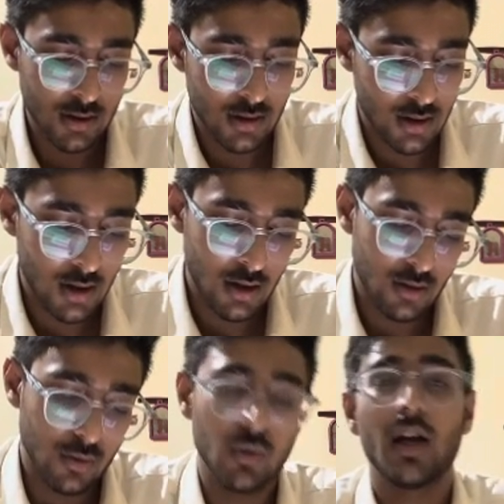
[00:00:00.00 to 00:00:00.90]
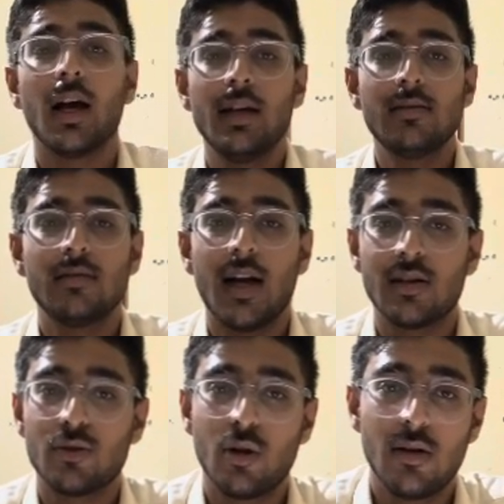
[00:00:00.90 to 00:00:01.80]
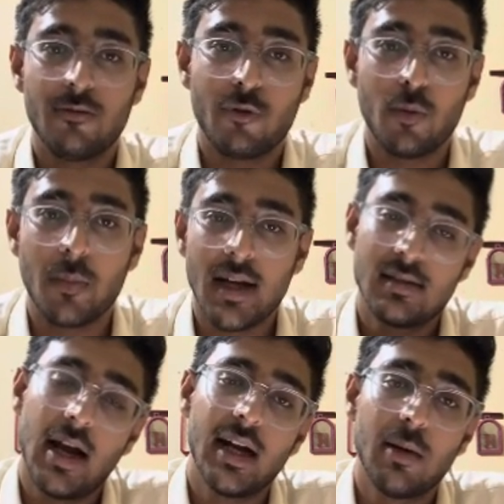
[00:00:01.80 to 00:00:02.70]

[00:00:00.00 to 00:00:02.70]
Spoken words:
Okay guys, that's all from my side about